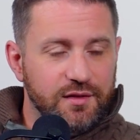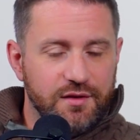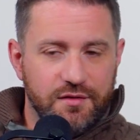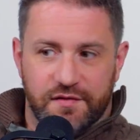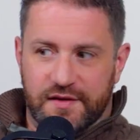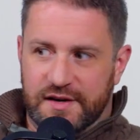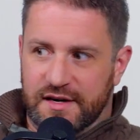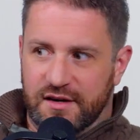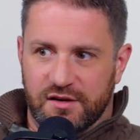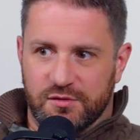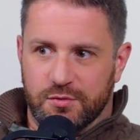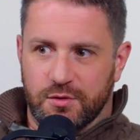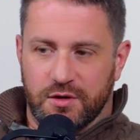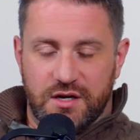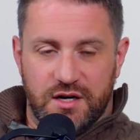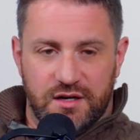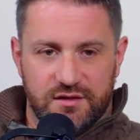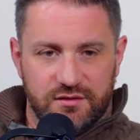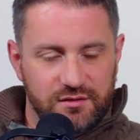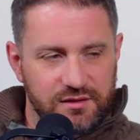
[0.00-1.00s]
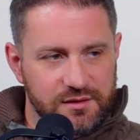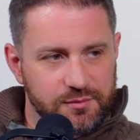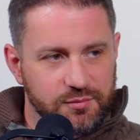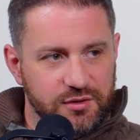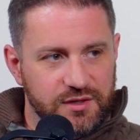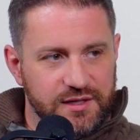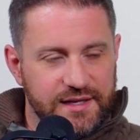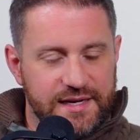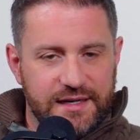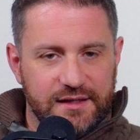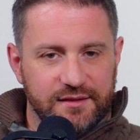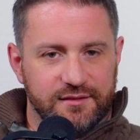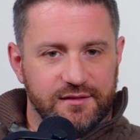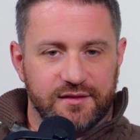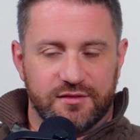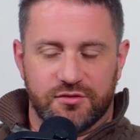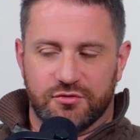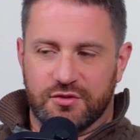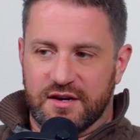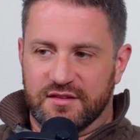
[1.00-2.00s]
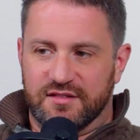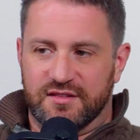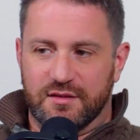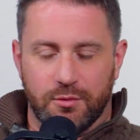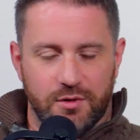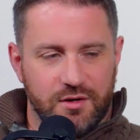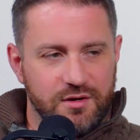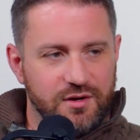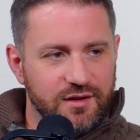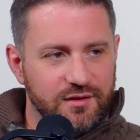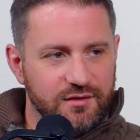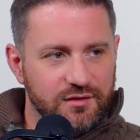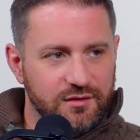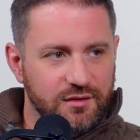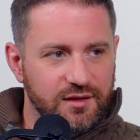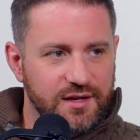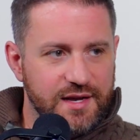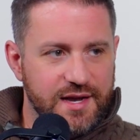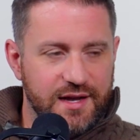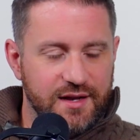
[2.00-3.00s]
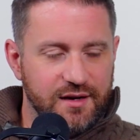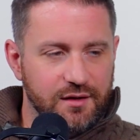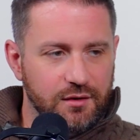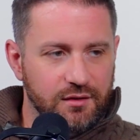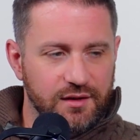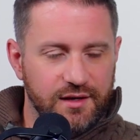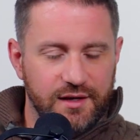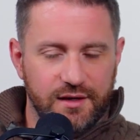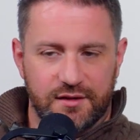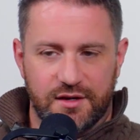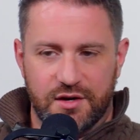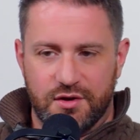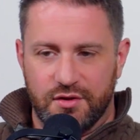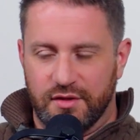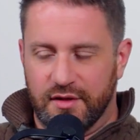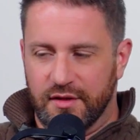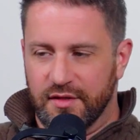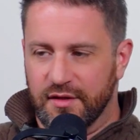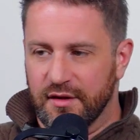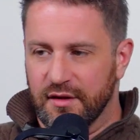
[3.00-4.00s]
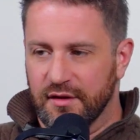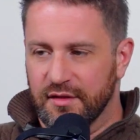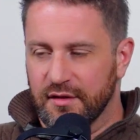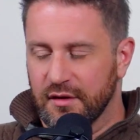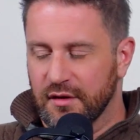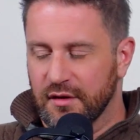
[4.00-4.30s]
the fires we're constantly putting out, the stress that we're constantly handling, you know, the